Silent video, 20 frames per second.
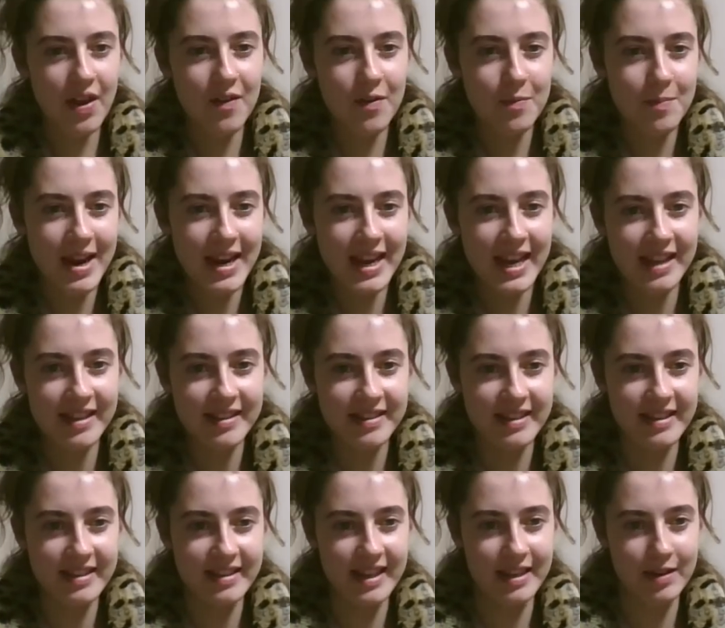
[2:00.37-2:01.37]
There are many
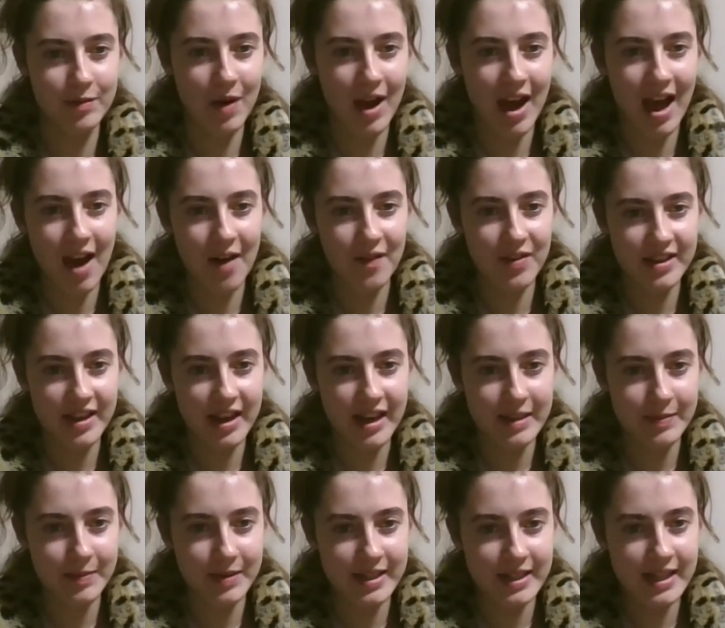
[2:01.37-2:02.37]
instances where
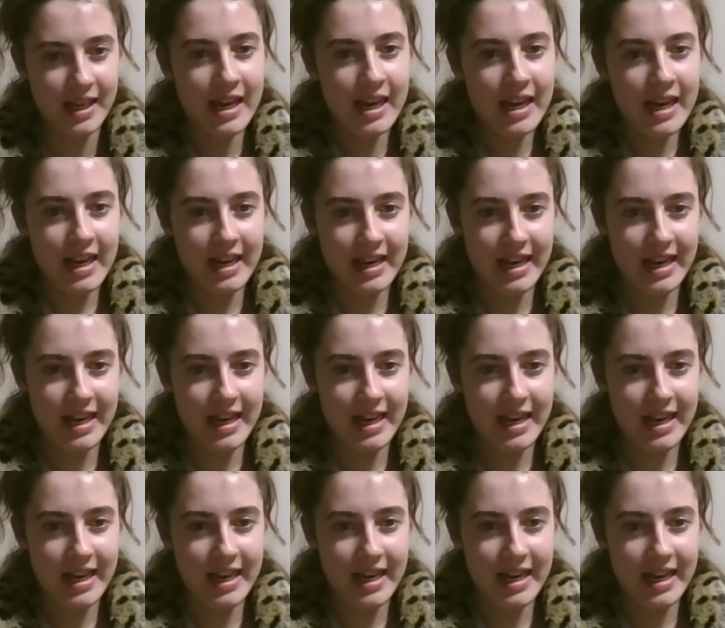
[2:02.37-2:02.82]
advertisements,